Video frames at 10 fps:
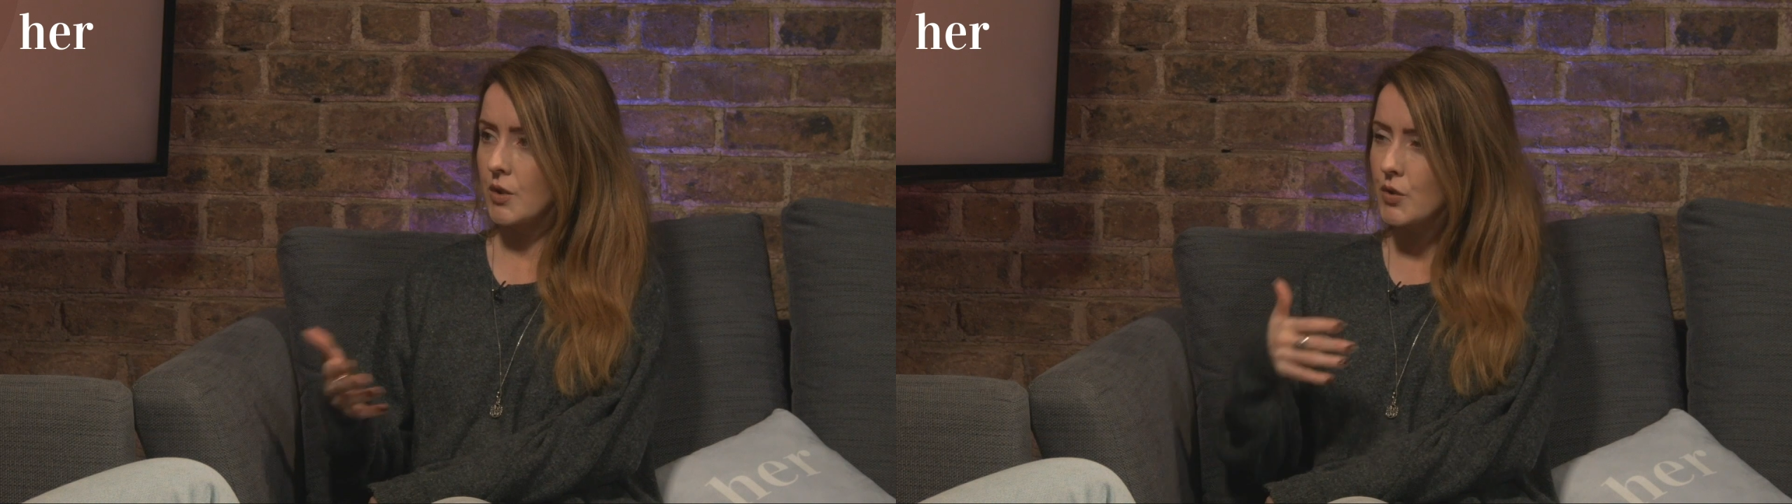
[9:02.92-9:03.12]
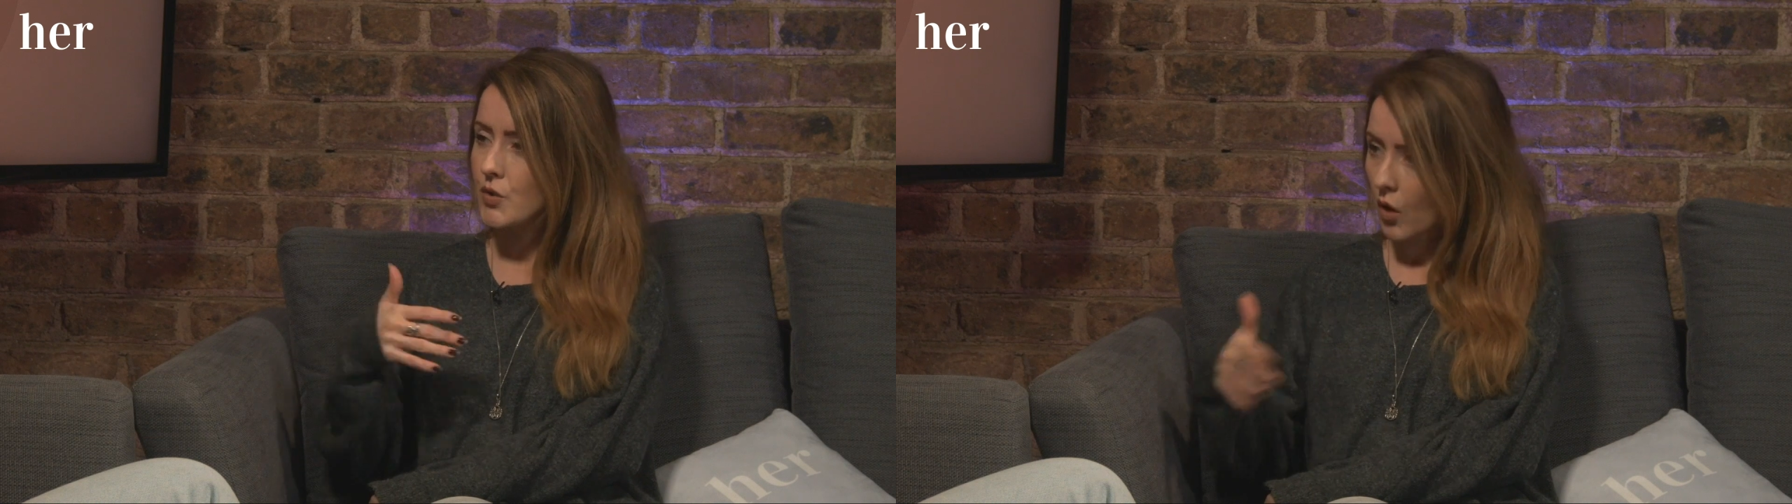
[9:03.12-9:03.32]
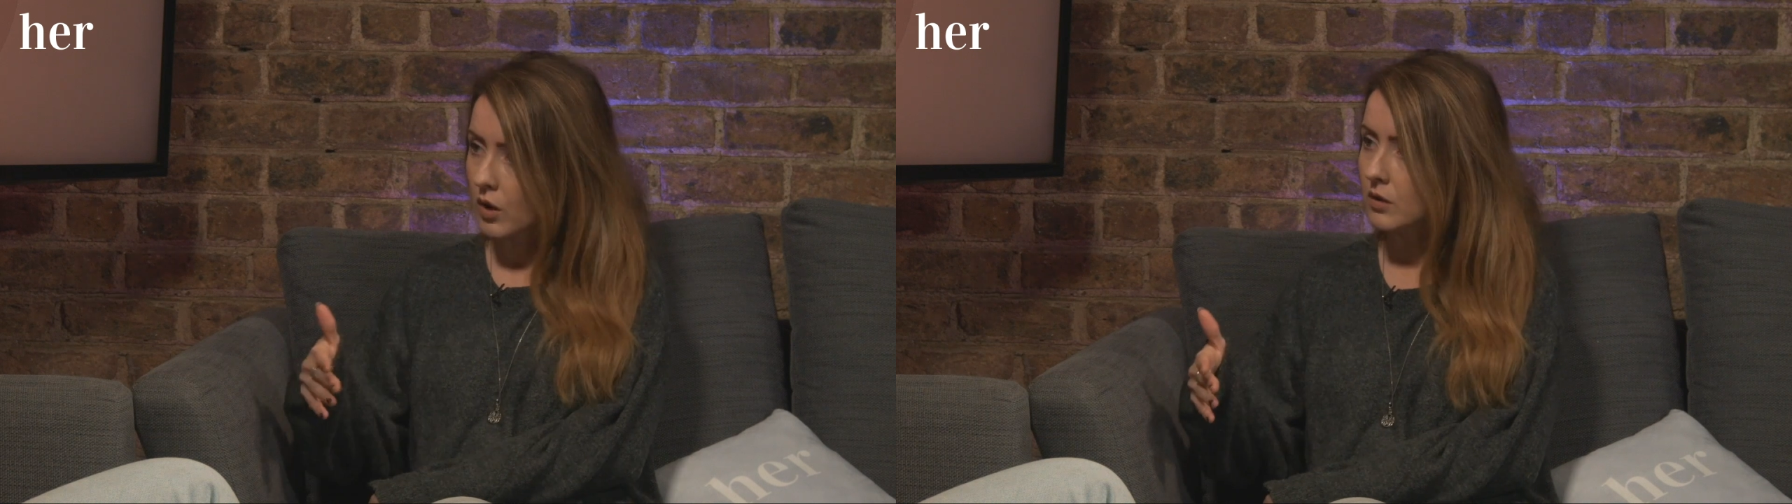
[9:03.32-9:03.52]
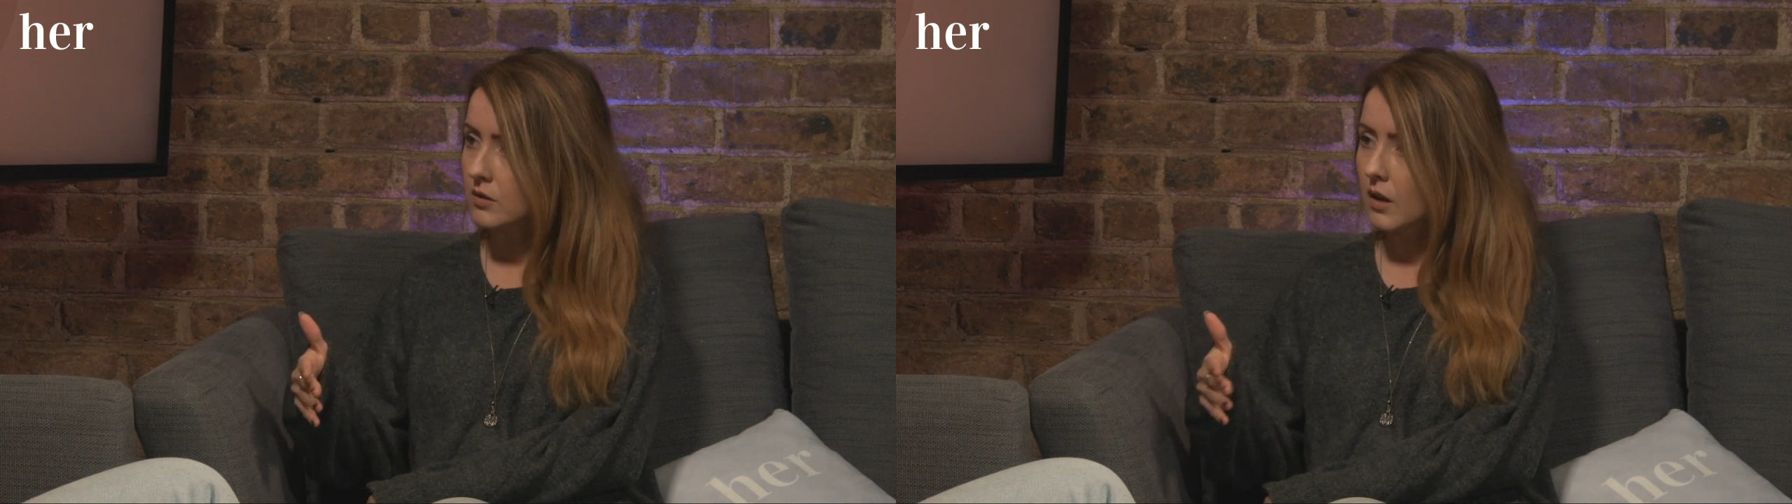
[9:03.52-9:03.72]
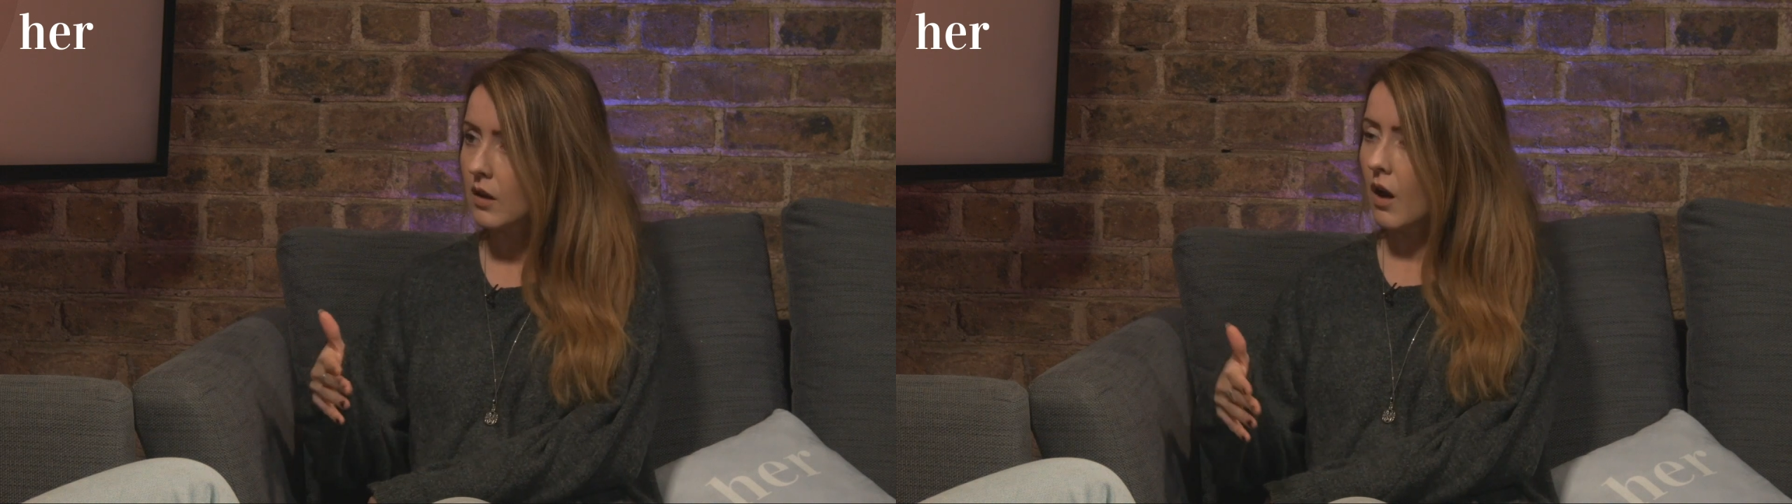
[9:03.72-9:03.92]
you
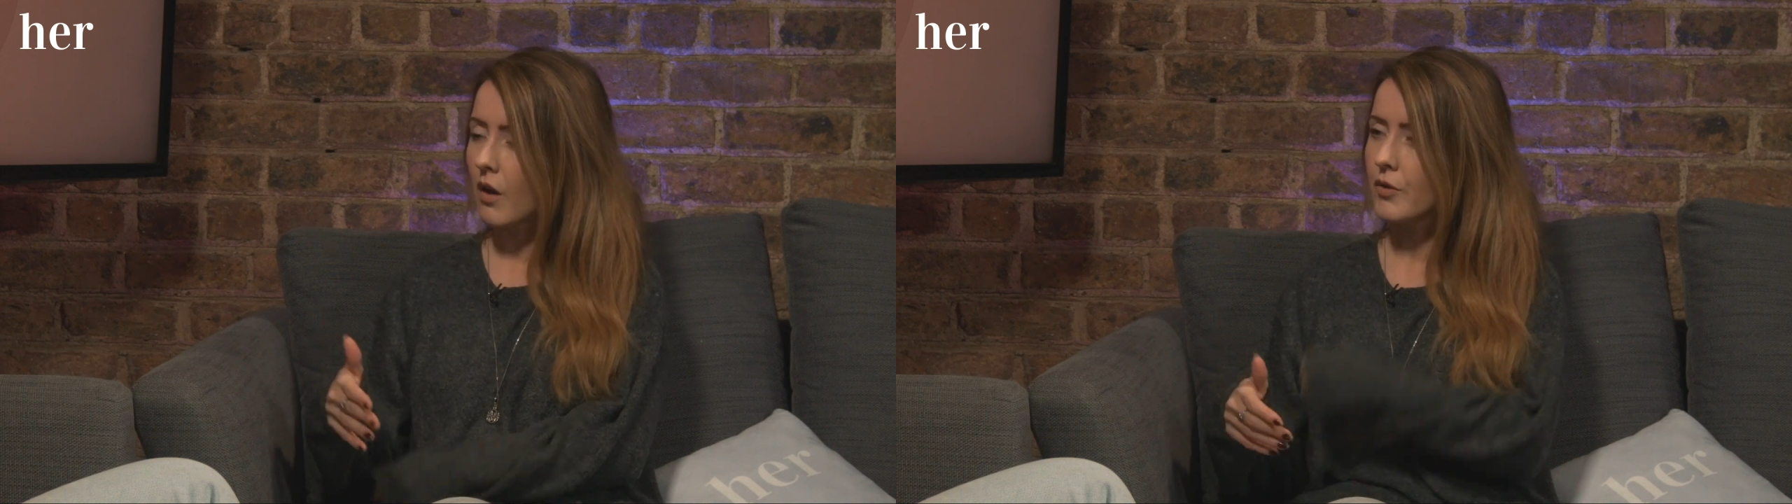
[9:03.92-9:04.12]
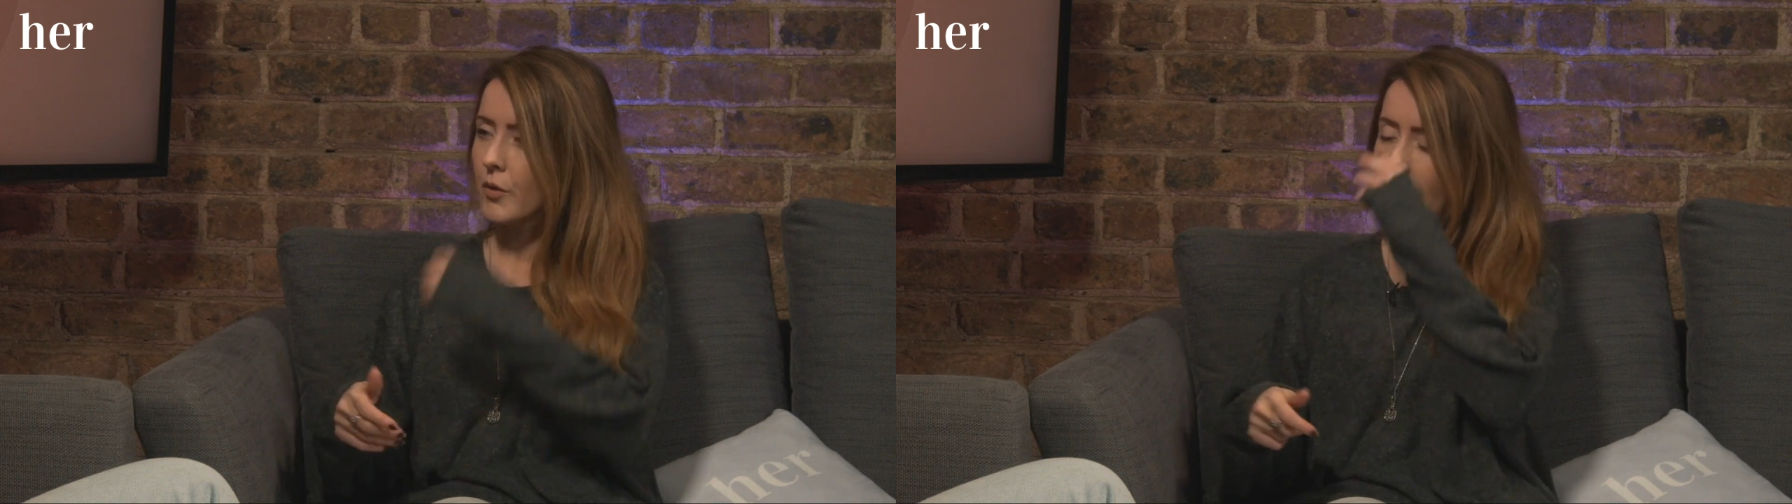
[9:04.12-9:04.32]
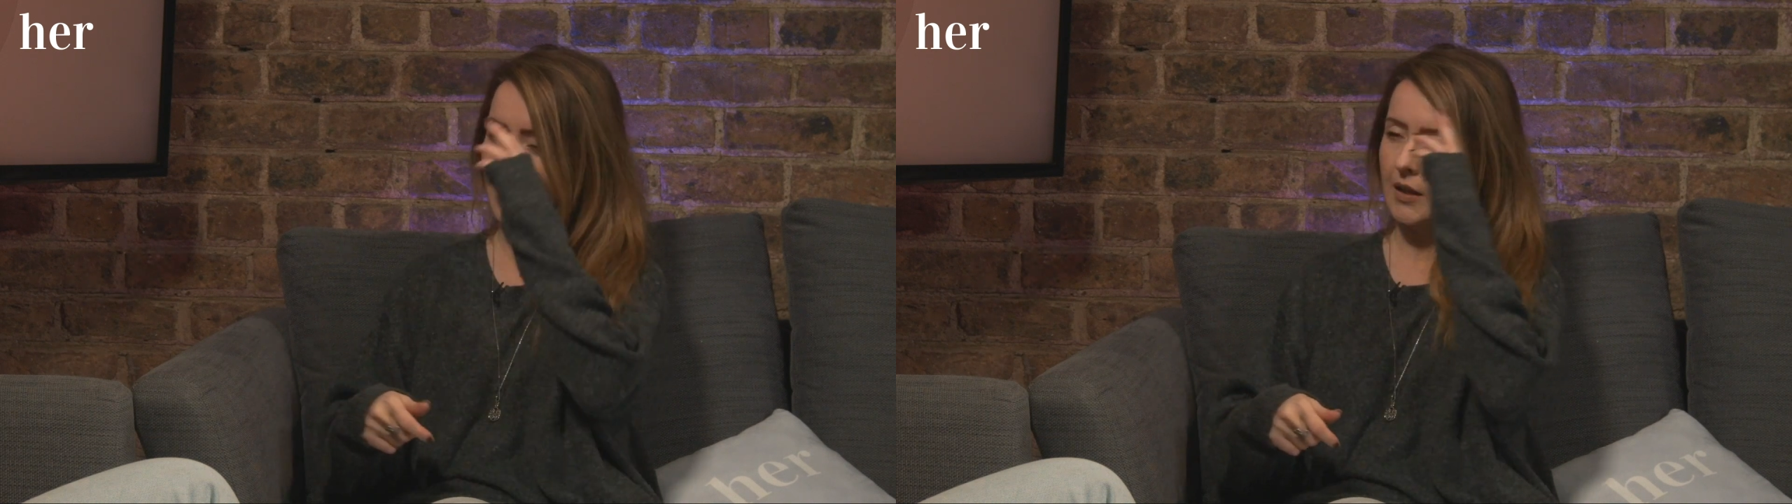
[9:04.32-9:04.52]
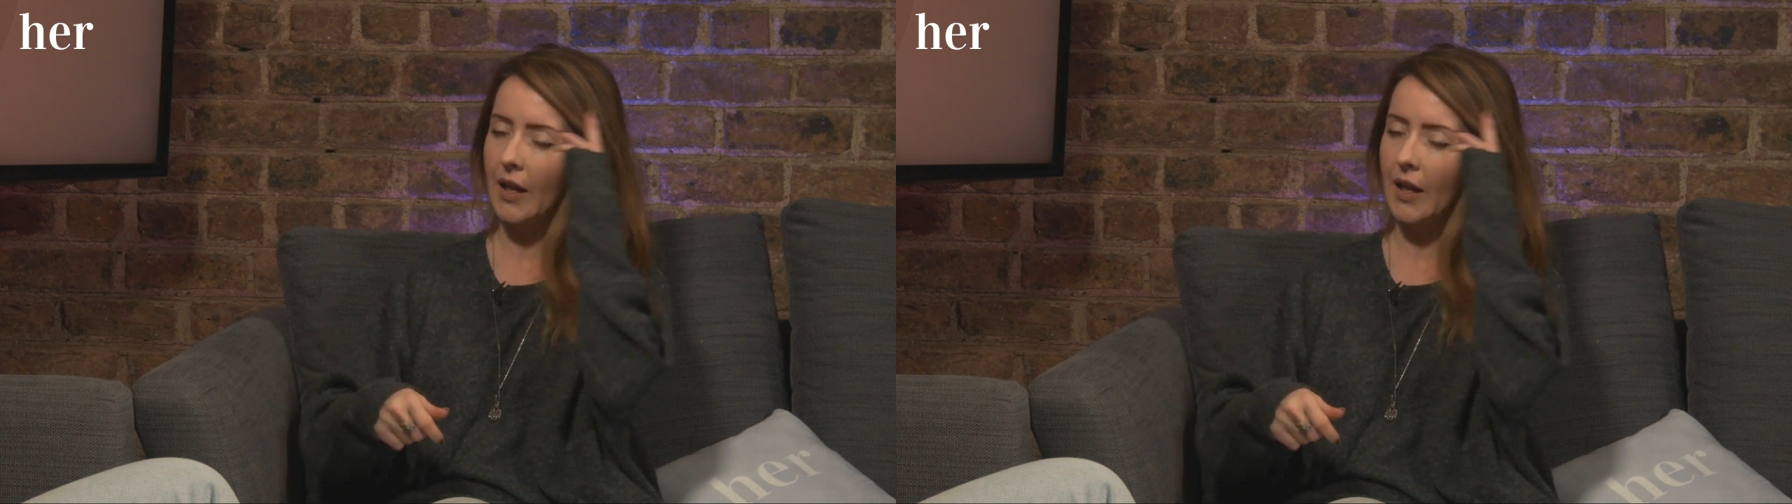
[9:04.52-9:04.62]
struggled a lot throughout it.